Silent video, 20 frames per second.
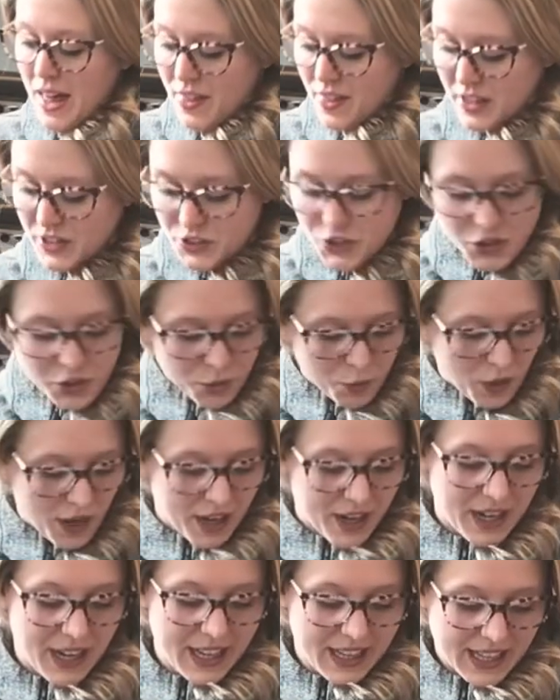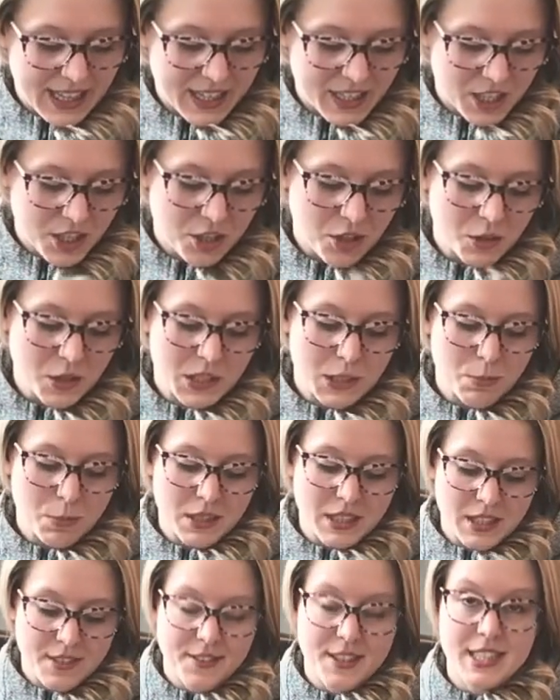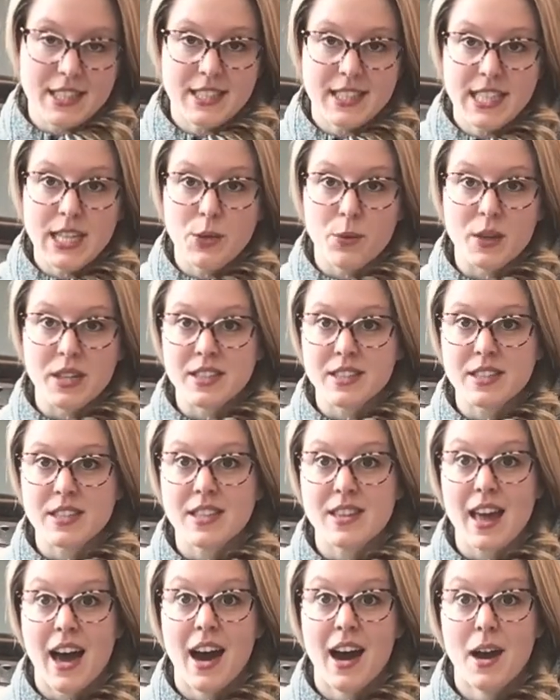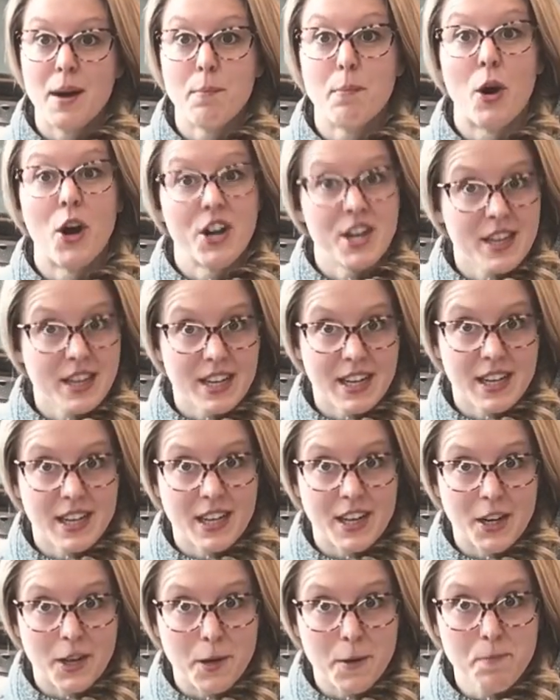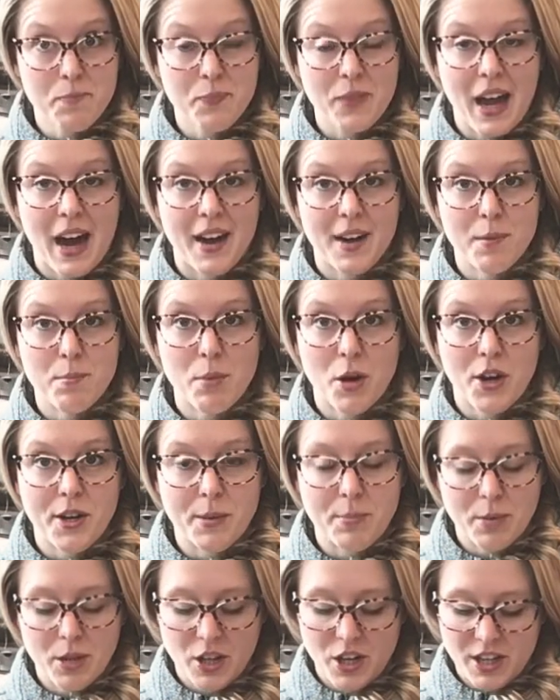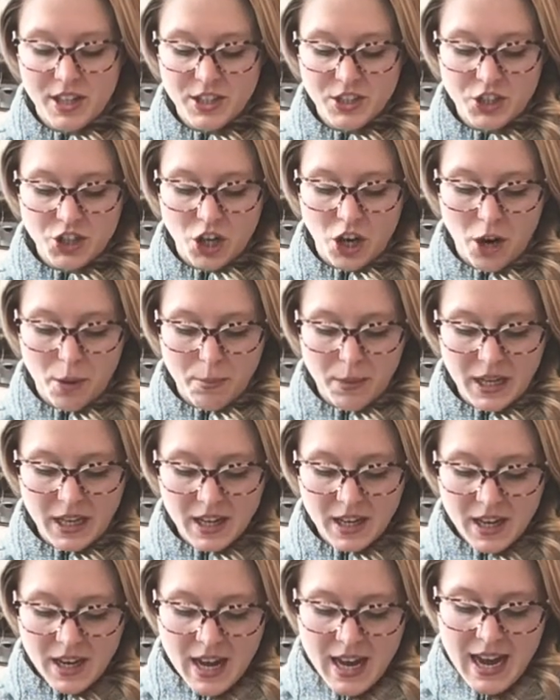This is where I like to do a specific sequence that Bonnie Lynn here at Embodied Pilates taught me.